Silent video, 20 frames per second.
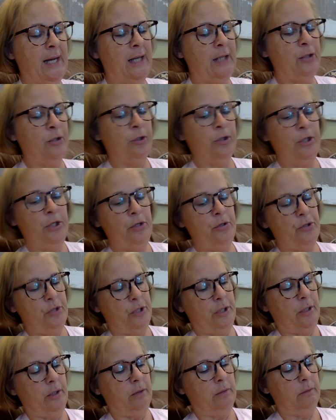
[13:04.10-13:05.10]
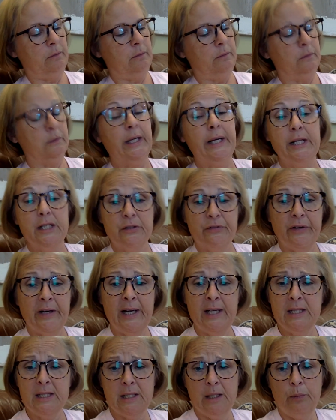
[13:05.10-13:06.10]
kind you're used to. It's
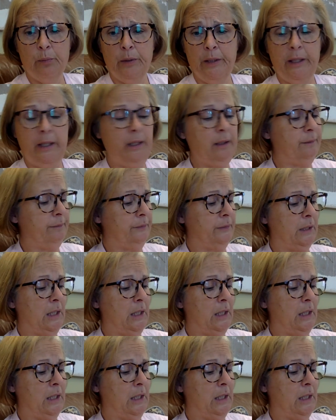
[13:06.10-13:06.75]
fine, said Winnie.